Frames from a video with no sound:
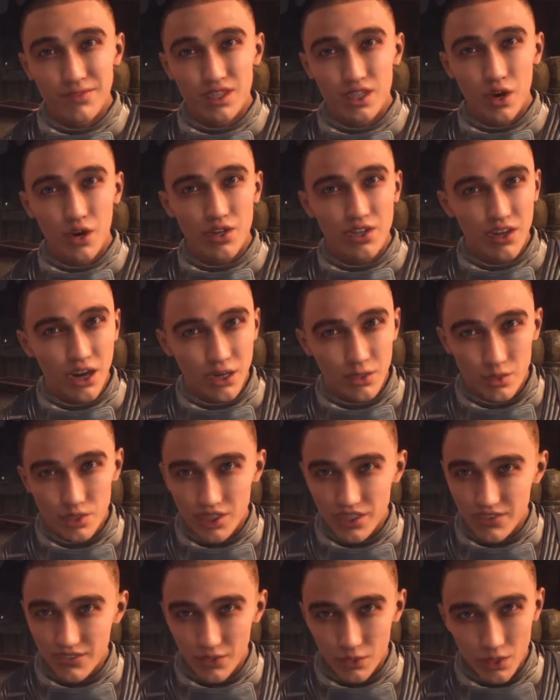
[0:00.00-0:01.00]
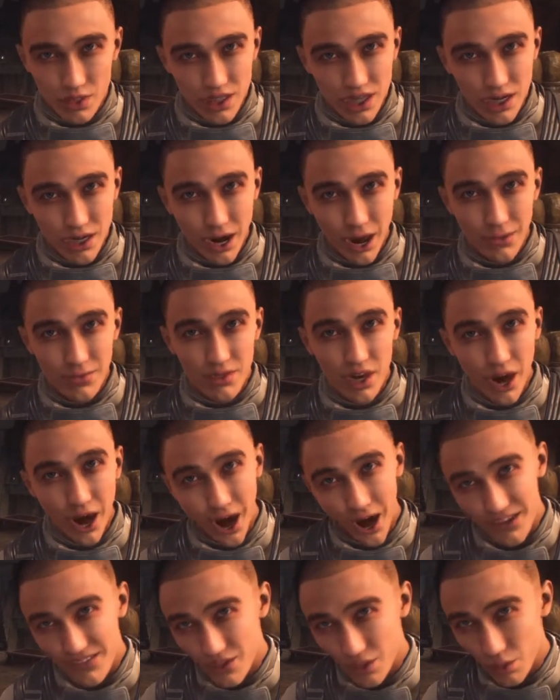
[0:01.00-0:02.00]
Contracts would just fall into their laps.
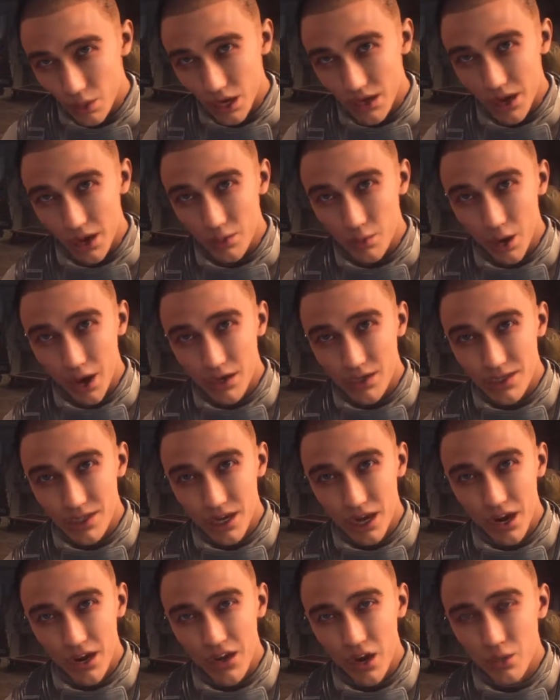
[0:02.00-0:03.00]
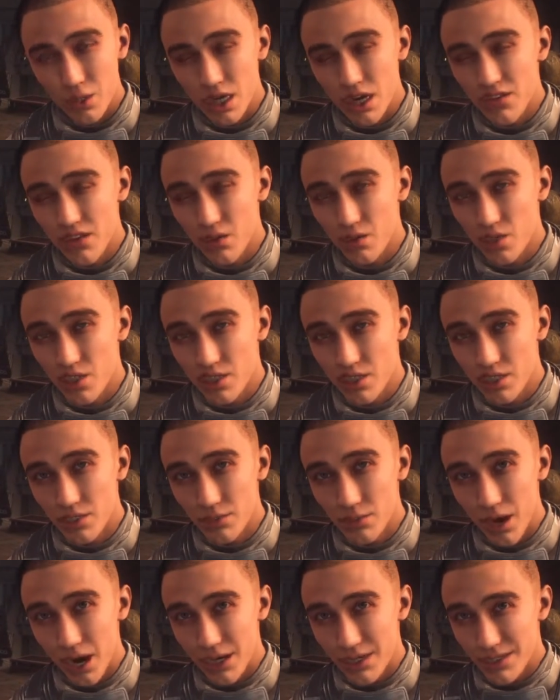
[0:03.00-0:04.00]
Everywhere they went, they were given
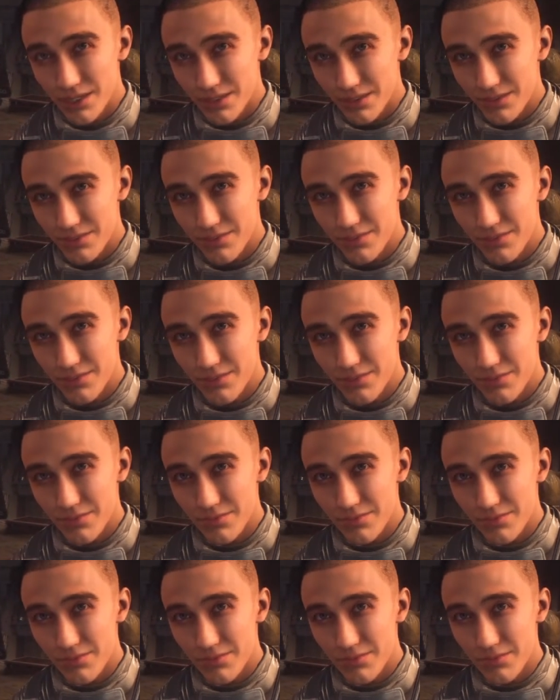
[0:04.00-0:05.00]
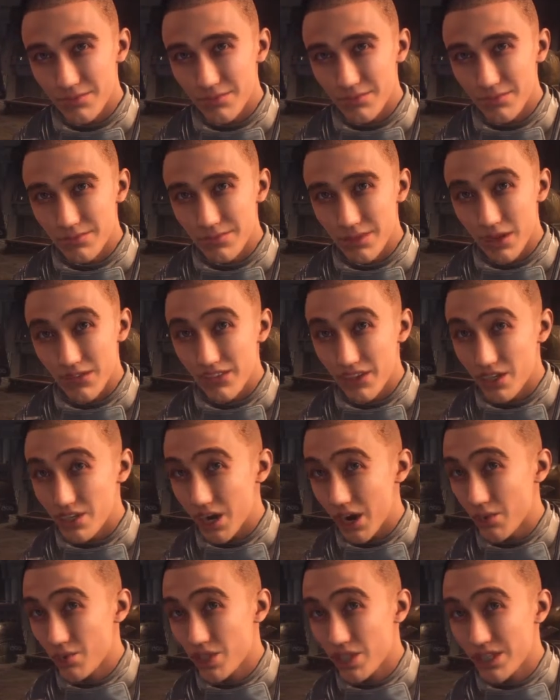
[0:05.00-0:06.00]
respect. And free
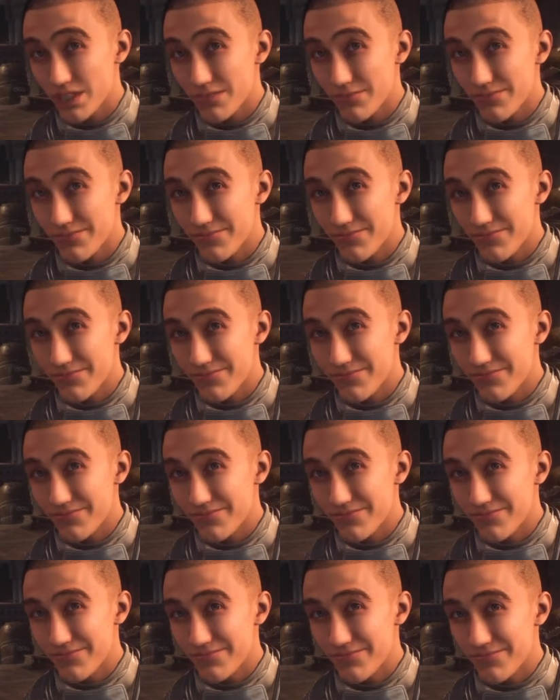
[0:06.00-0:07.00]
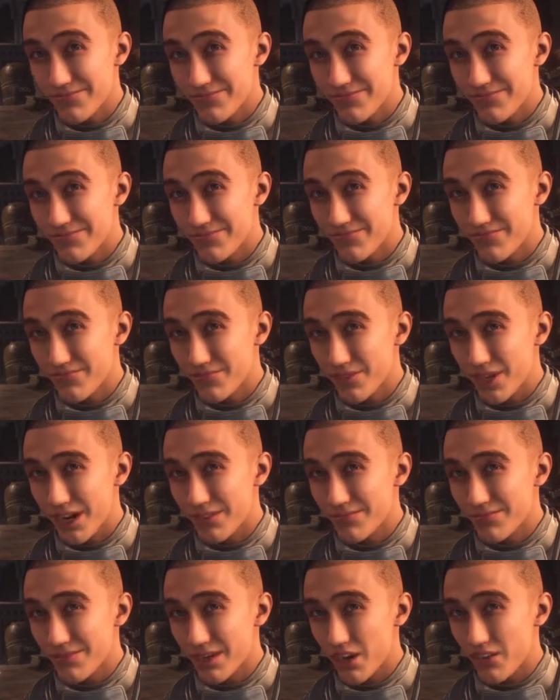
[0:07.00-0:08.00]
sandwiches. Free hey. sandwiches. Yeah,
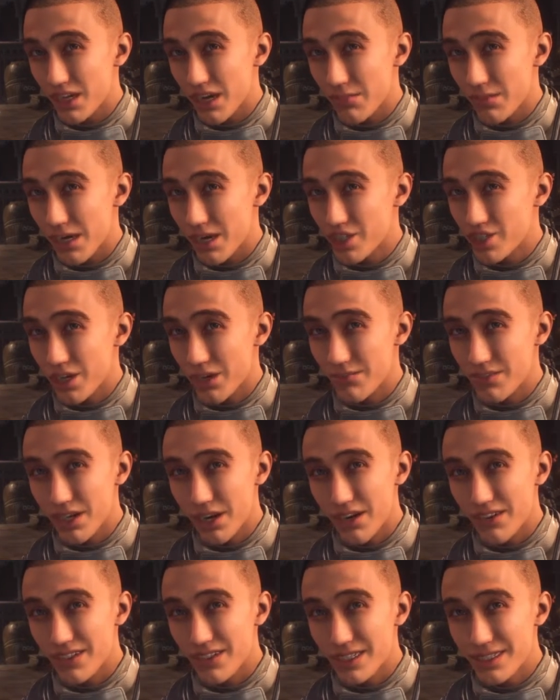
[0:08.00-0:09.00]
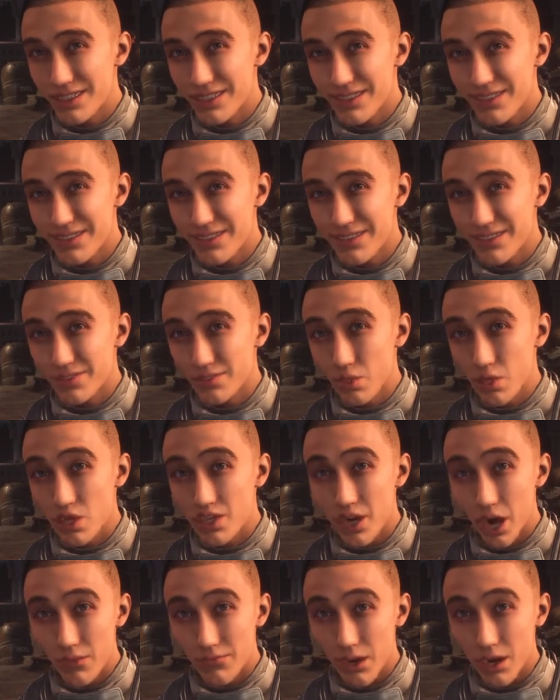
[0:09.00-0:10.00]
I haven't had my lunch yet. I'm starving. We're on a
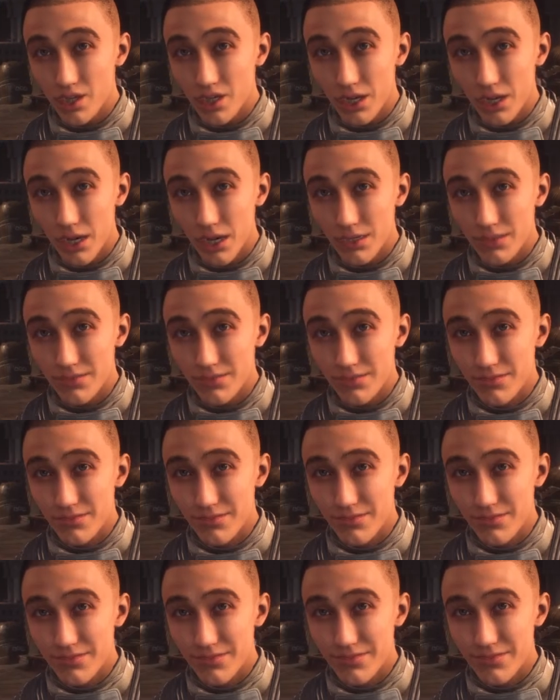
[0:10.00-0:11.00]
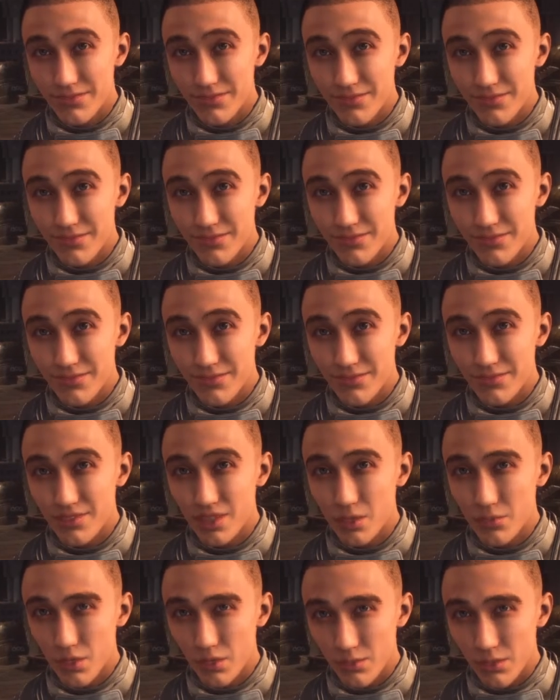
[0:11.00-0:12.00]
tight budget here. Budget has room for sandwiches.
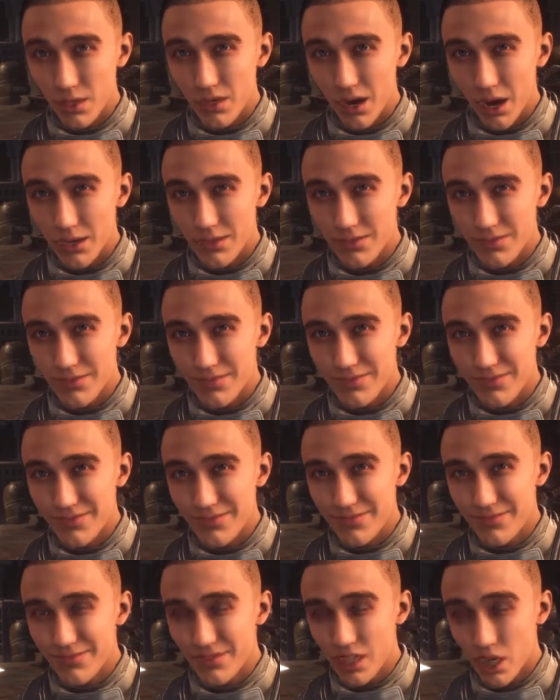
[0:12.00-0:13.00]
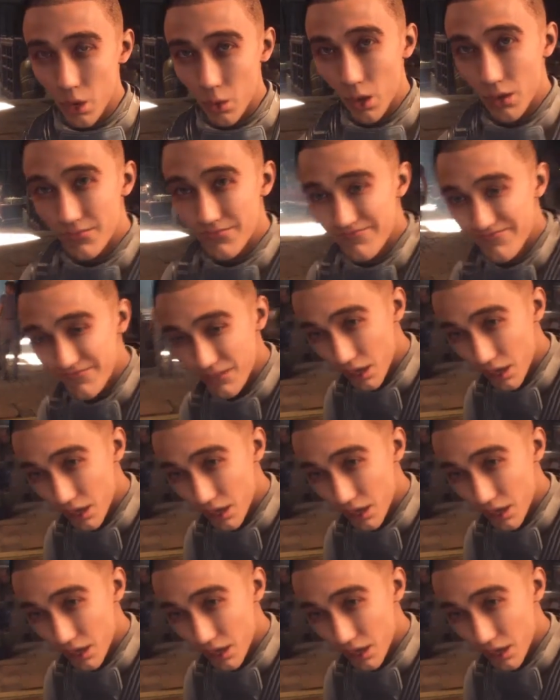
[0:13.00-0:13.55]
You're probably right. You know what?